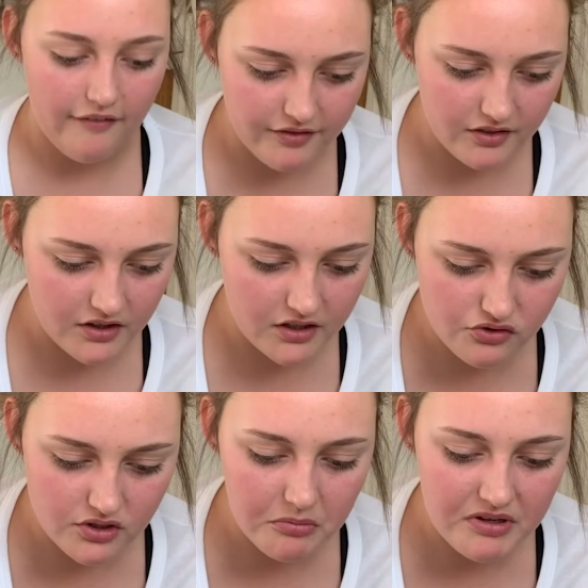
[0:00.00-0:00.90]
I've
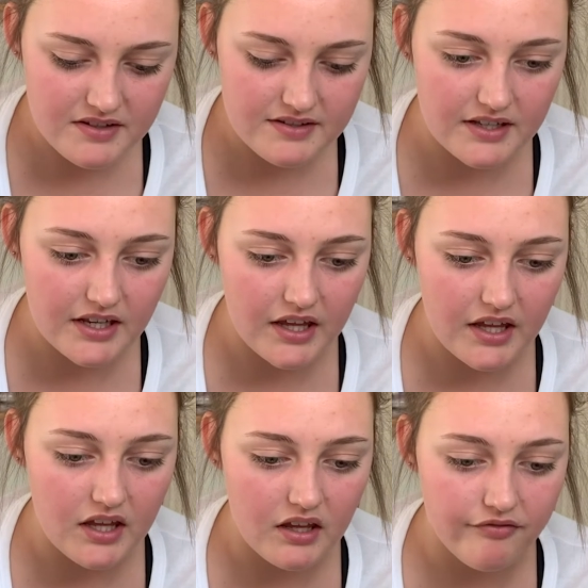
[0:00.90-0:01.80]
literally been sitting
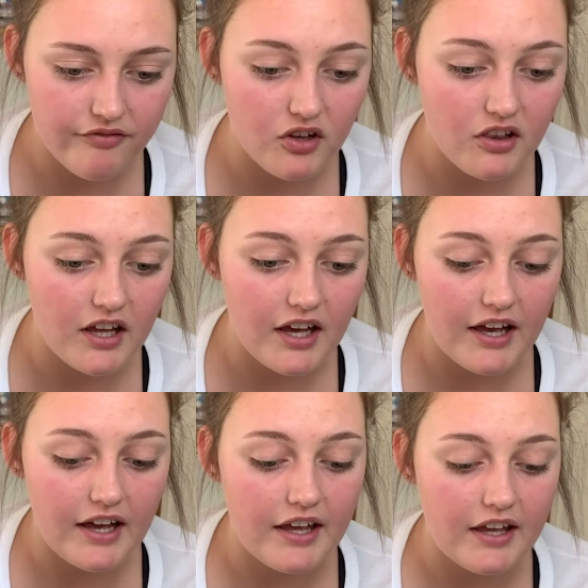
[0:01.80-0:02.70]
here for
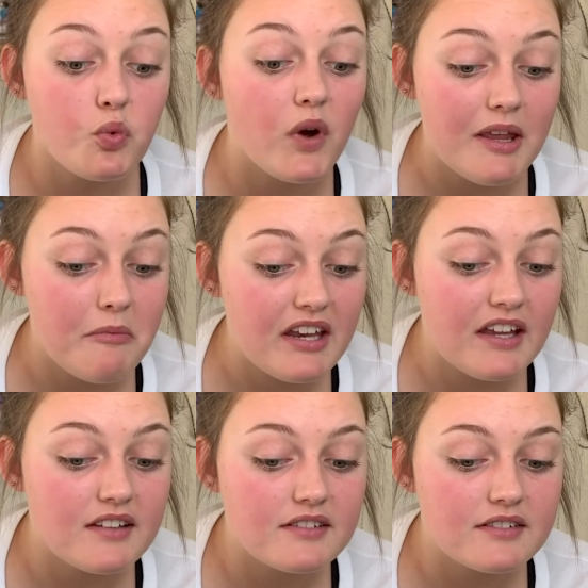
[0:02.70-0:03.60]
like 20
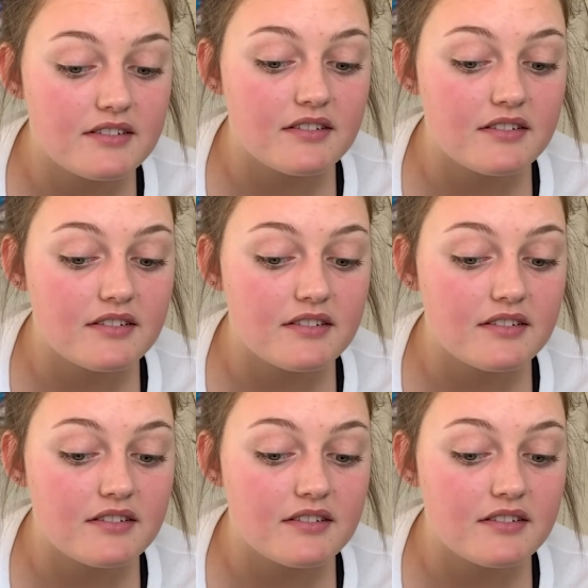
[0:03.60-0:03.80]
minutes